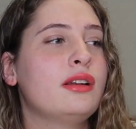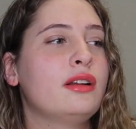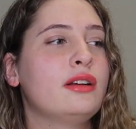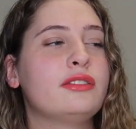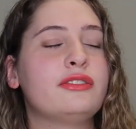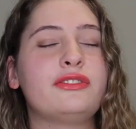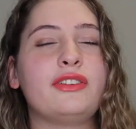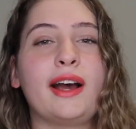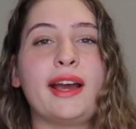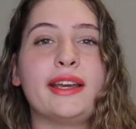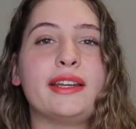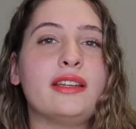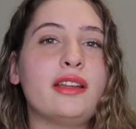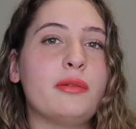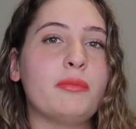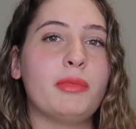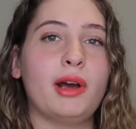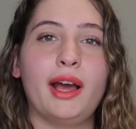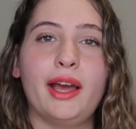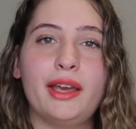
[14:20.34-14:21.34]
find
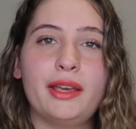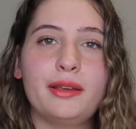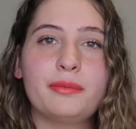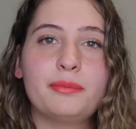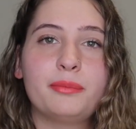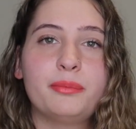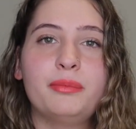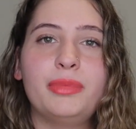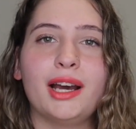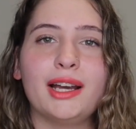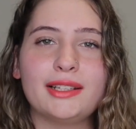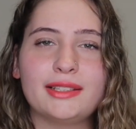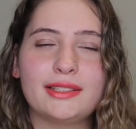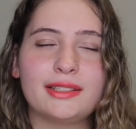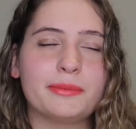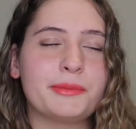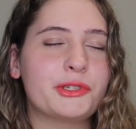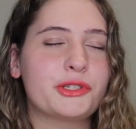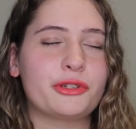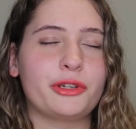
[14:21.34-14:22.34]
and buy. But
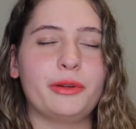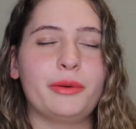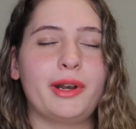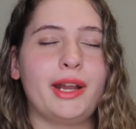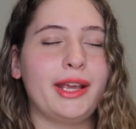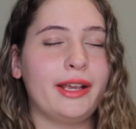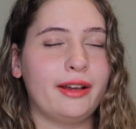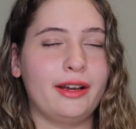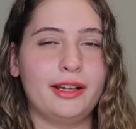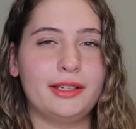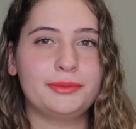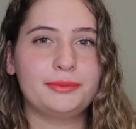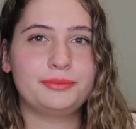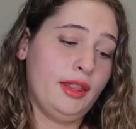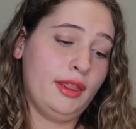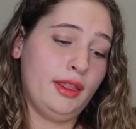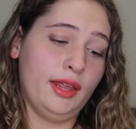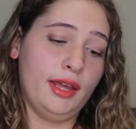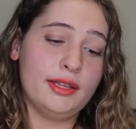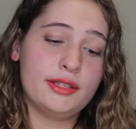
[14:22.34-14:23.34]
let me show you what I got.
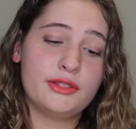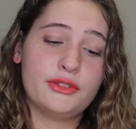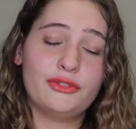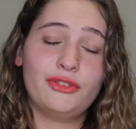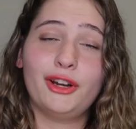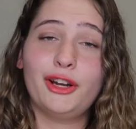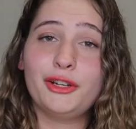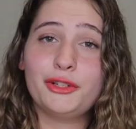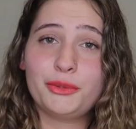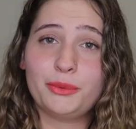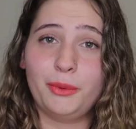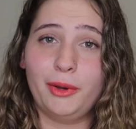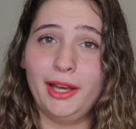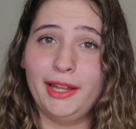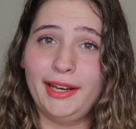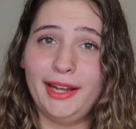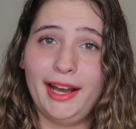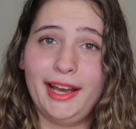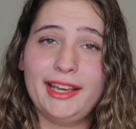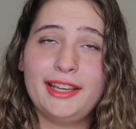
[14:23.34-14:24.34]
This first
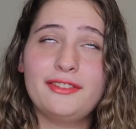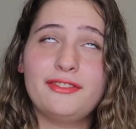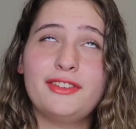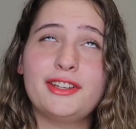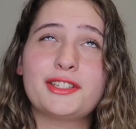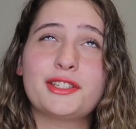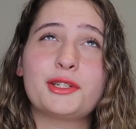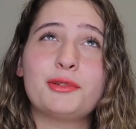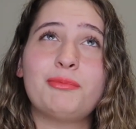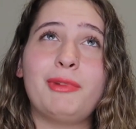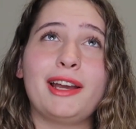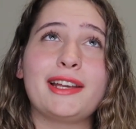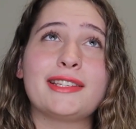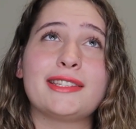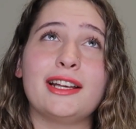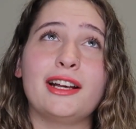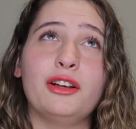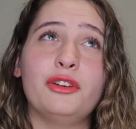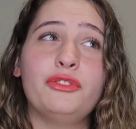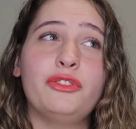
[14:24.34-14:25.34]
one, I envision
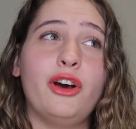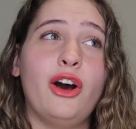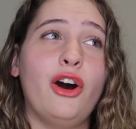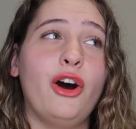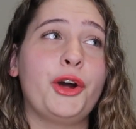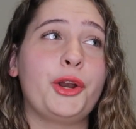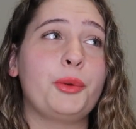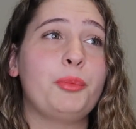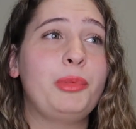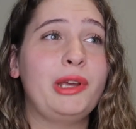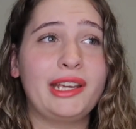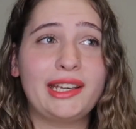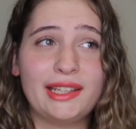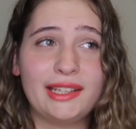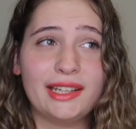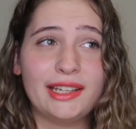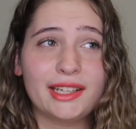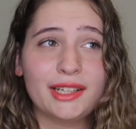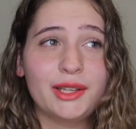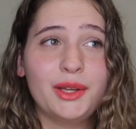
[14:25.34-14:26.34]
myself on a
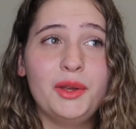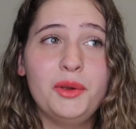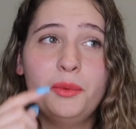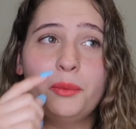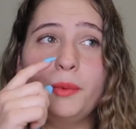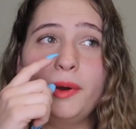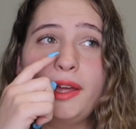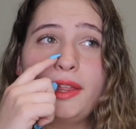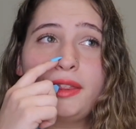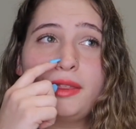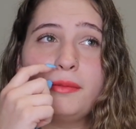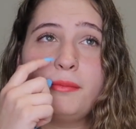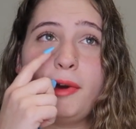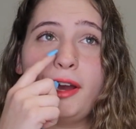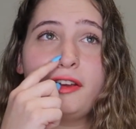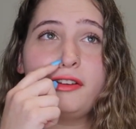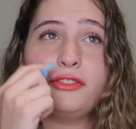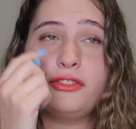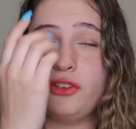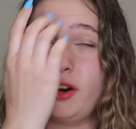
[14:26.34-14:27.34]
picnic with
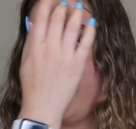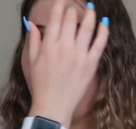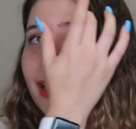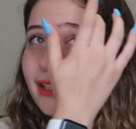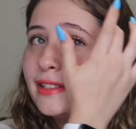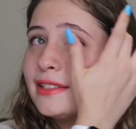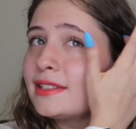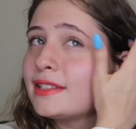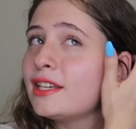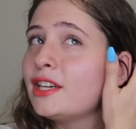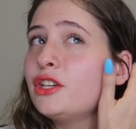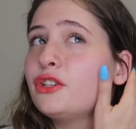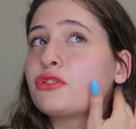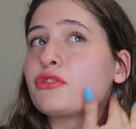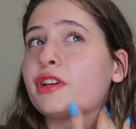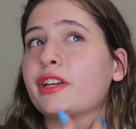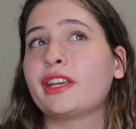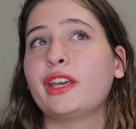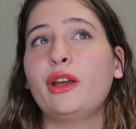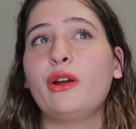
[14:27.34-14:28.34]
my friends
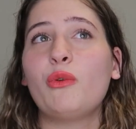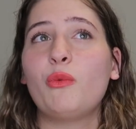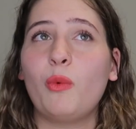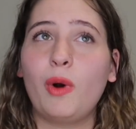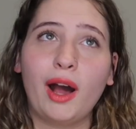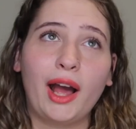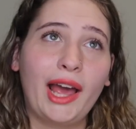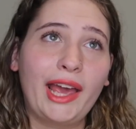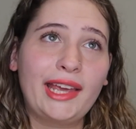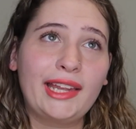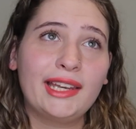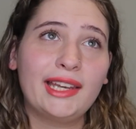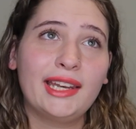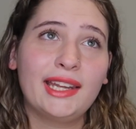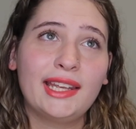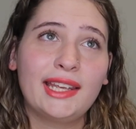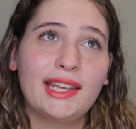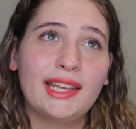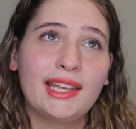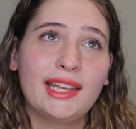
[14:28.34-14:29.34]
drinking wine.
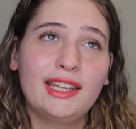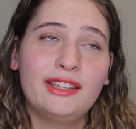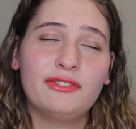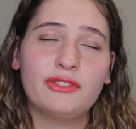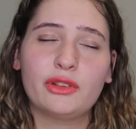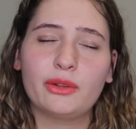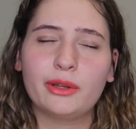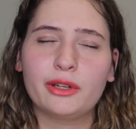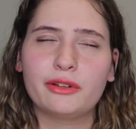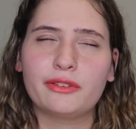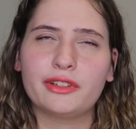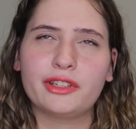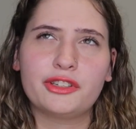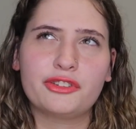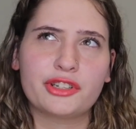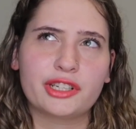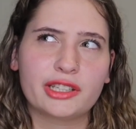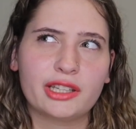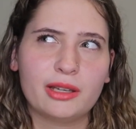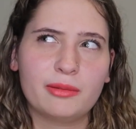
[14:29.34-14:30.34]
No, I don't really
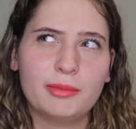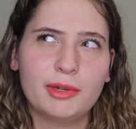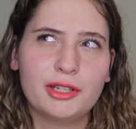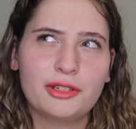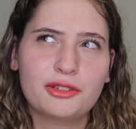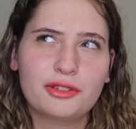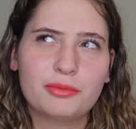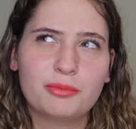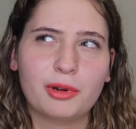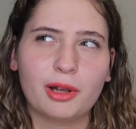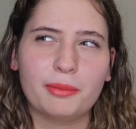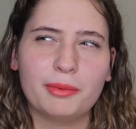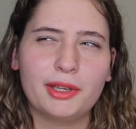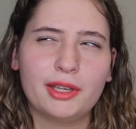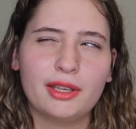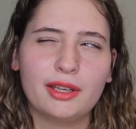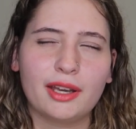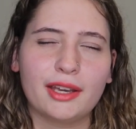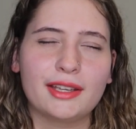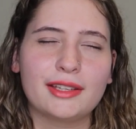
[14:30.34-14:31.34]
drink that much.
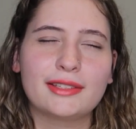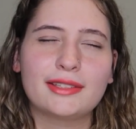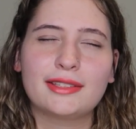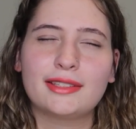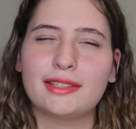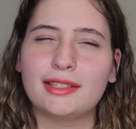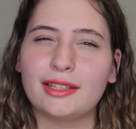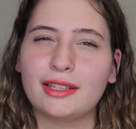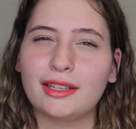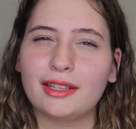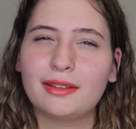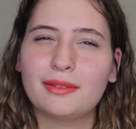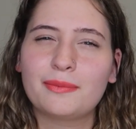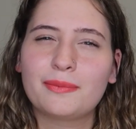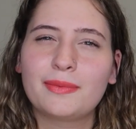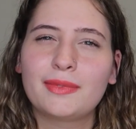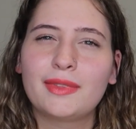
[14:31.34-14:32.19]
Probably iced tea